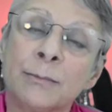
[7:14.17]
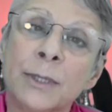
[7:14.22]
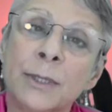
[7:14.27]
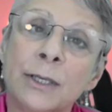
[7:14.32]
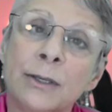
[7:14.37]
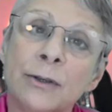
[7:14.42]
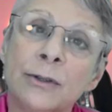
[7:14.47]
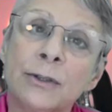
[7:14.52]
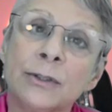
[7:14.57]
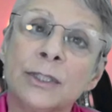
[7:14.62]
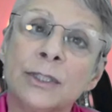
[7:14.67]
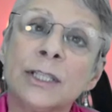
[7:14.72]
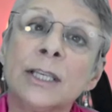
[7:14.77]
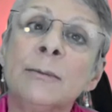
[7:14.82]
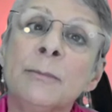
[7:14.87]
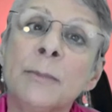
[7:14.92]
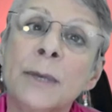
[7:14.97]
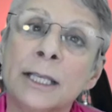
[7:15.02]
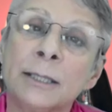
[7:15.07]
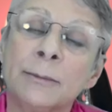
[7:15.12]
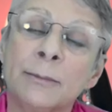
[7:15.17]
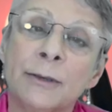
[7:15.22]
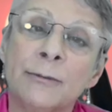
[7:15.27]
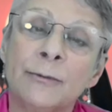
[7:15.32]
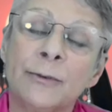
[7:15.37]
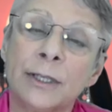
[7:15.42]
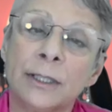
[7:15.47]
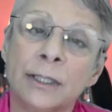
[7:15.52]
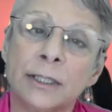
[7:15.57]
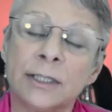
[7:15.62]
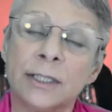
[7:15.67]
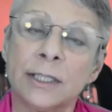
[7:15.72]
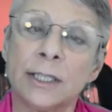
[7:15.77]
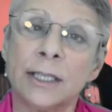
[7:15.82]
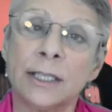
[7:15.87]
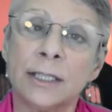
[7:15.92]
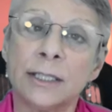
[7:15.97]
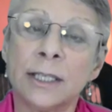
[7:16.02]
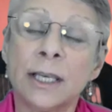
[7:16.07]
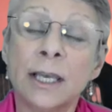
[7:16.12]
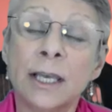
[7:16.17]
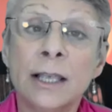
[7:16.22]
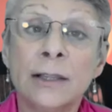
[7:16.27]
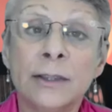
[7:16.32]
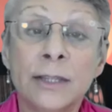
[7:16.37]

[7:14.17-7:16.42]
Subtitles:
because he made me feel at ease.